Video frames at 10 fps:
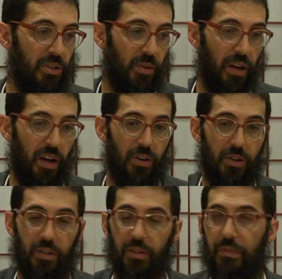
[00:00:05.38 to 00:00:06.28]
story I
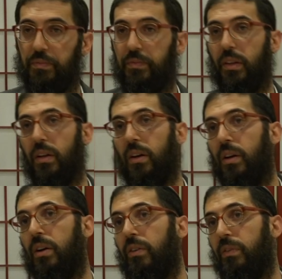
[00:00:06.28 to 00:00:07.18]
heard
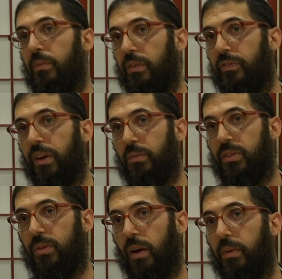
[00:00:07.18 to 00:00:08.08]
from a
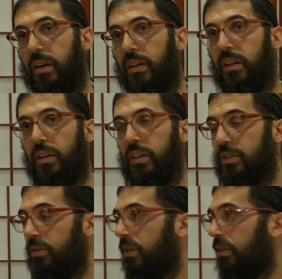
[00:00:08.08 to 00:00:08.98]
famous rabbi in, in
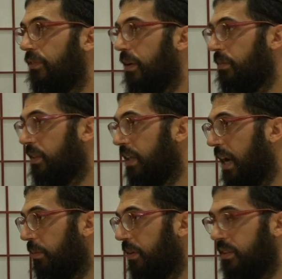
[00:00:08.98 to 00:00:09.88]
Israel, a famous
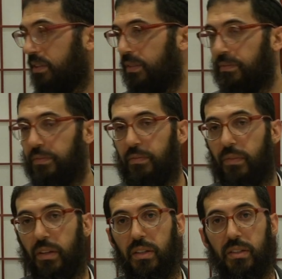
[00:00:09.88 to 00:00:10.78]
Kabbalist.
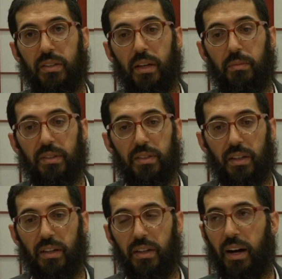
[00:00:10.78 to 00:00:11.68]
His name is
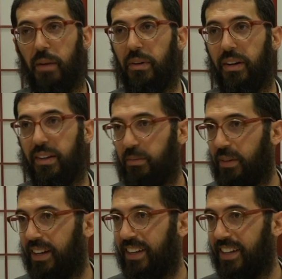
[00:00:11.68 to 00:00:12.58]
uh, Rabbi
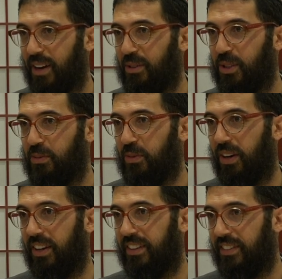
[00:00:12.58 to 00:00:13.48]
Benayahu
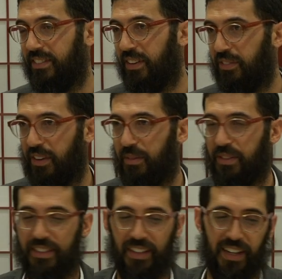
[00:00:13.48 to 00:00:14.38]
Shmueli, very
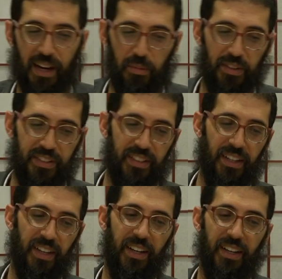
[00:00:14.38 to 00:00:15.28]
famous uh,
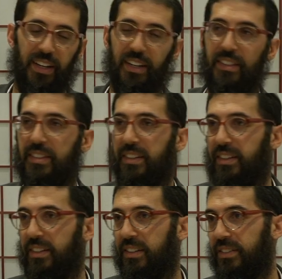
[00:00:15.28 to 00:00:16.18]
Kabbalist. Is a
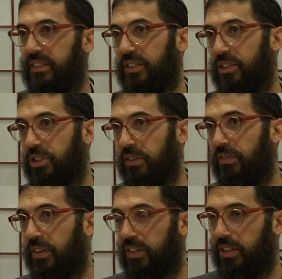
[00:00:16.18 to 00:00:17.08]
uh,
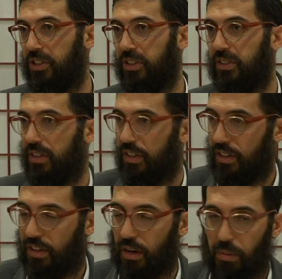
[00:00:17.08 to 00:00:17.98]
yeshiva, teaches
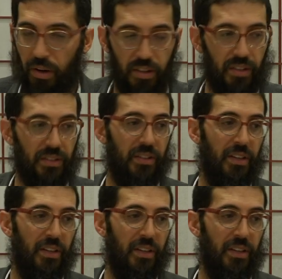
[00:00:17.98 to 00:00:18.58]
uh, Kabbalah.